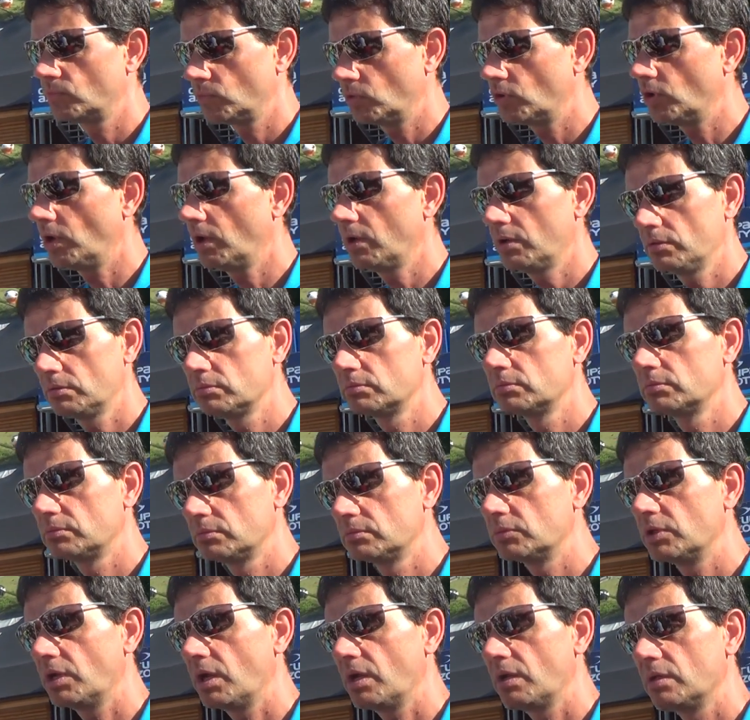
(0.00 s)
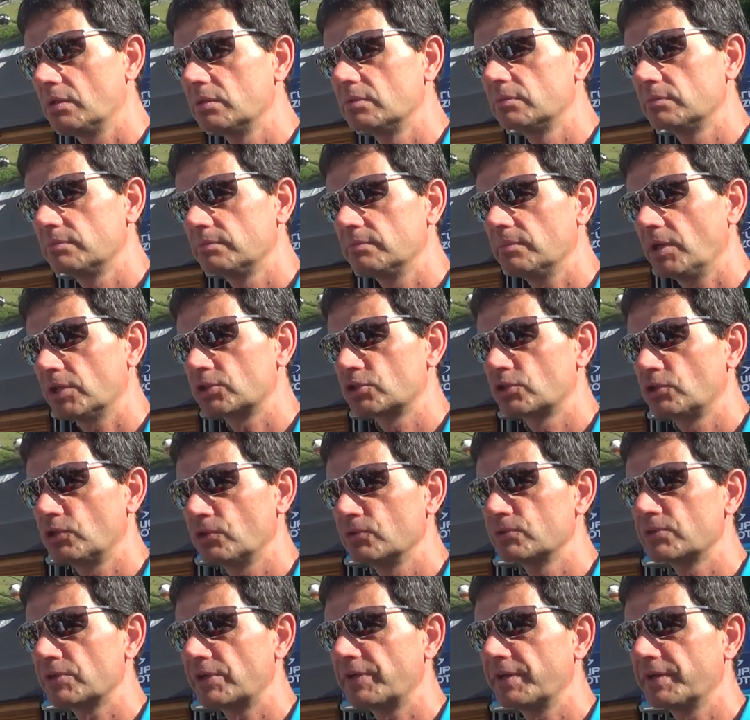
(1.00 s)
Yeah, much
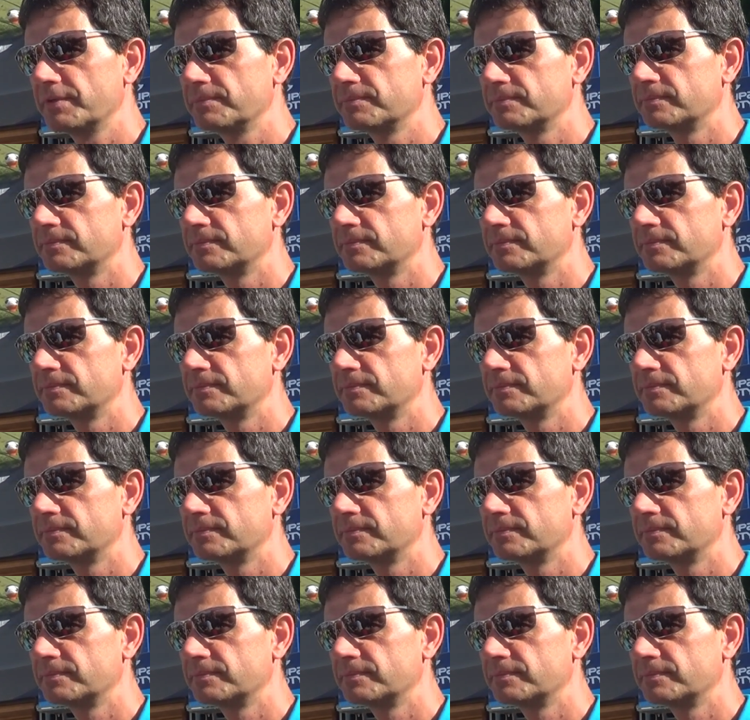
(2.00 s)
closer. Yeah.